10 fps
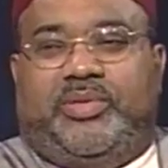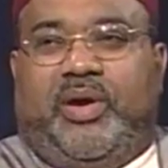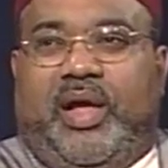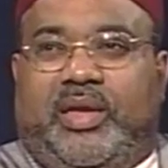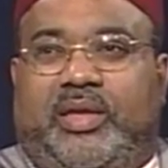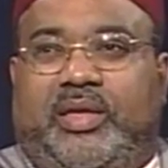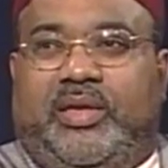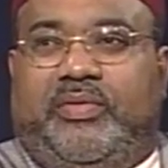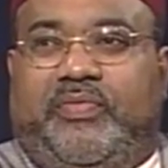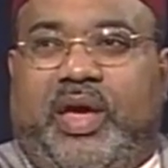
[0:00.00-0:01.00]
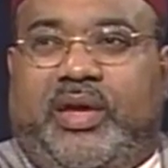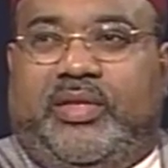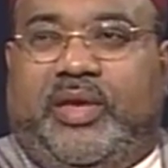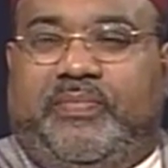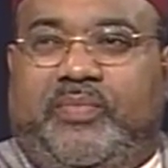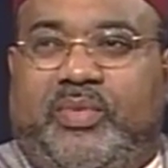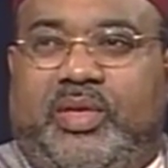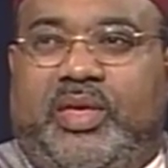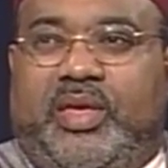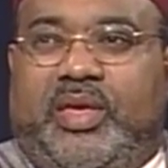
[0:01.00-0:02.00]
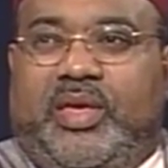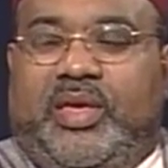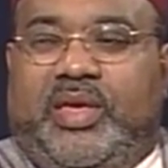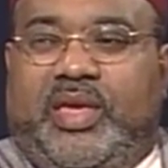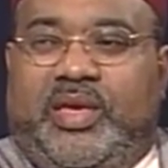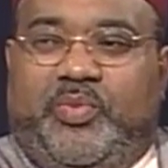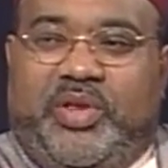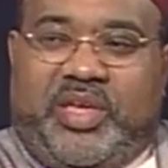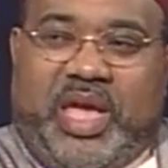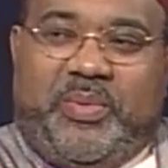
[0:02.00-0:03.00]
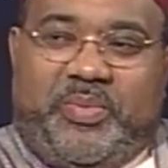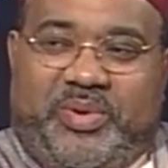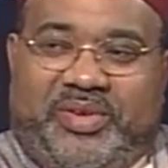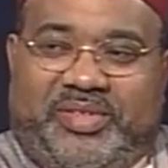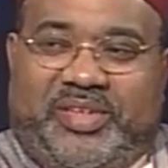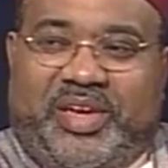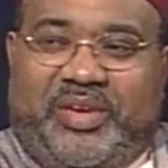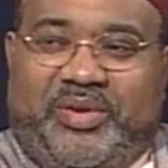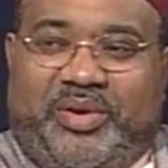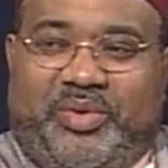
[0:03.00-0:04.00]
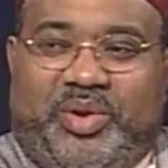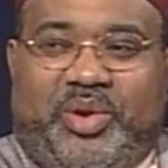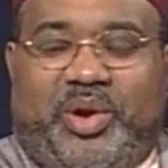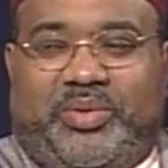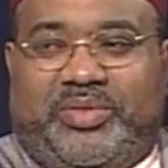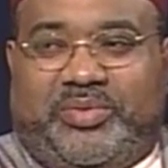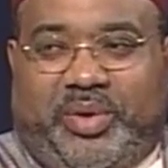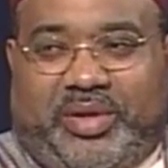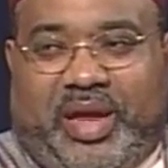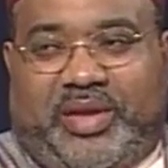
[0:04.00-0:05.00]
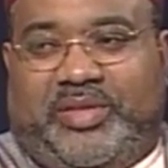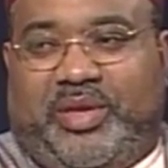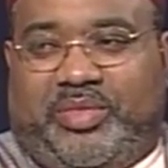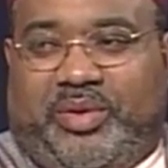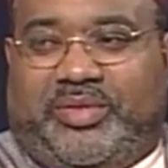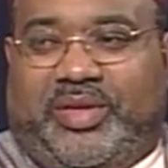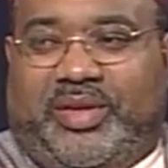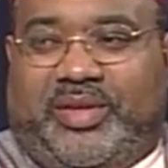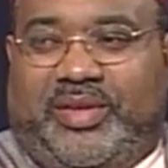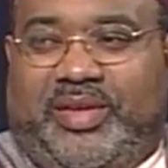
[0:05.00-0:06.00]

Drew Ali and the fact that when he came upon the scene, we know it was, 1913.